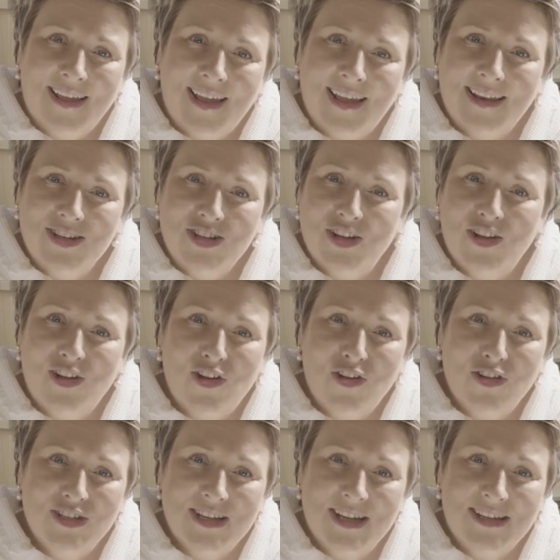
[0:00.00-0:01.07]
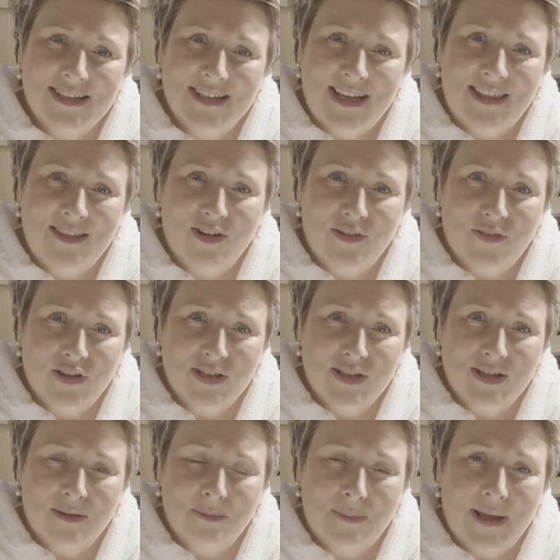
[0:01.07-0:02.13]
and you can contact either of
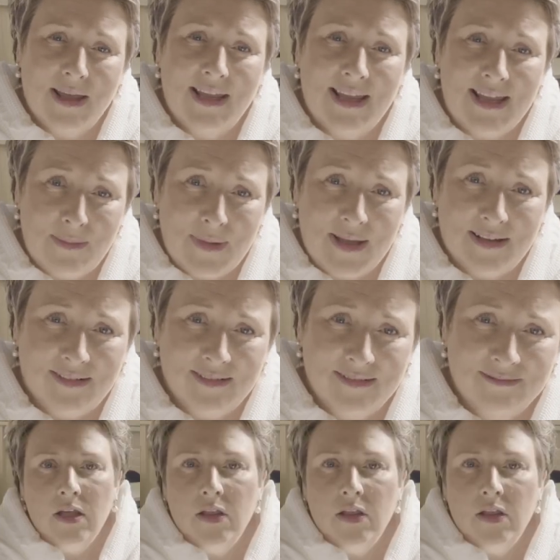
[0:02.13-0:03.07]
us by email.